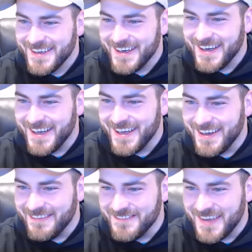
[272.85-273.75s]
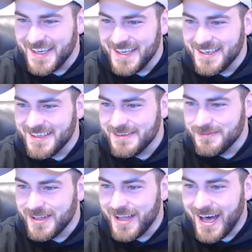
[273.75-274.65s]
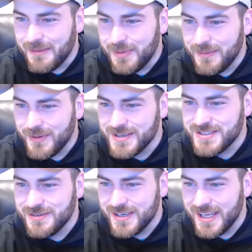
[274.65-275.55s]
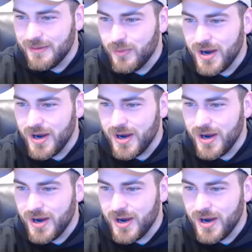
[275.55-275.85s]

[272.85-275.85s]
Oh, man. But a lot of people are tuning in.